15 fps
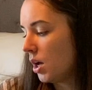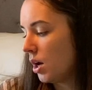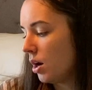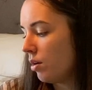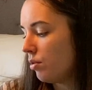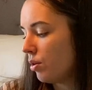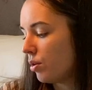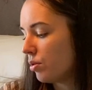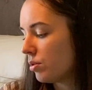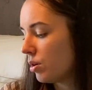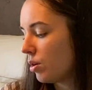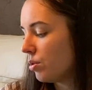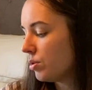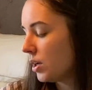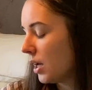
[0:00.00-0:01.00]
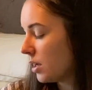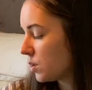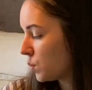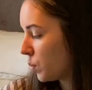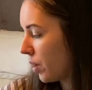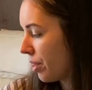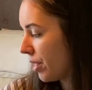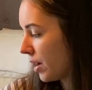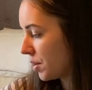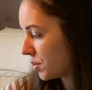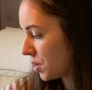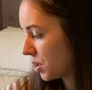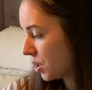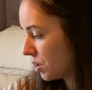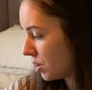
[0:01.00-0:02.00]
Oh no, it only has
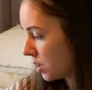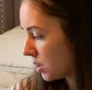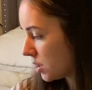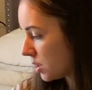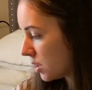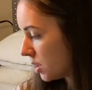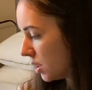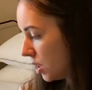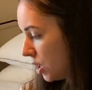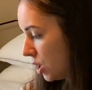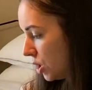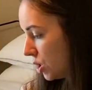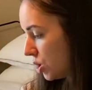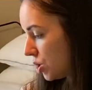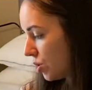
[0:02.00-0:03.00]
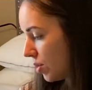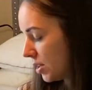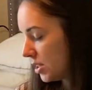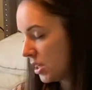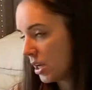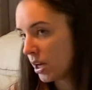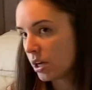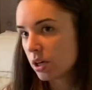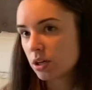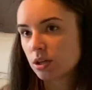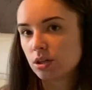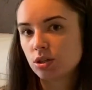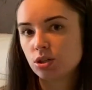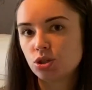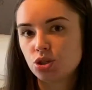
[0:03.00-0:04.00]
1,000 units. So I take
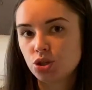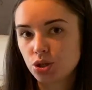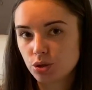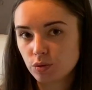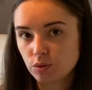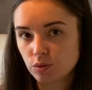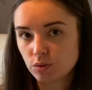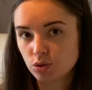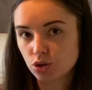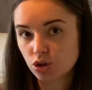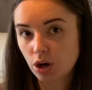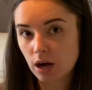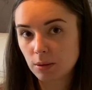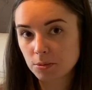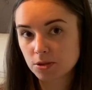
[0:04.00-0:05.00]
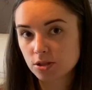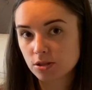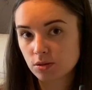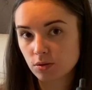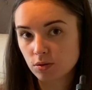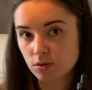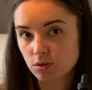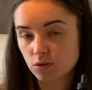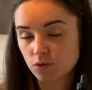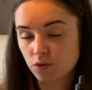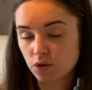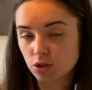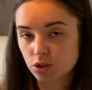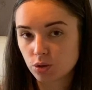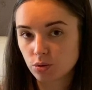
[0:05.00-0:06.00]
2 drops
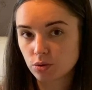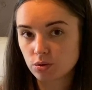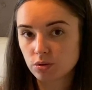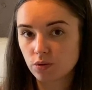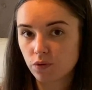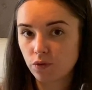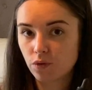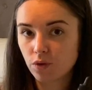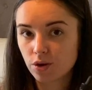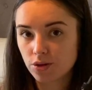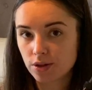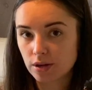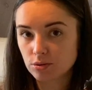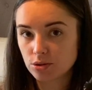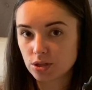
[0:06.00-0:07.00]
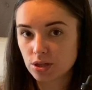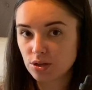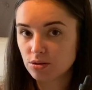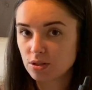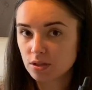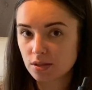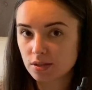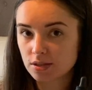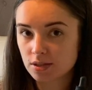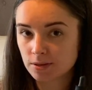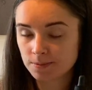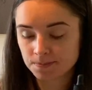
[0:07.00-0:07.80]
for a total of 4,000 units.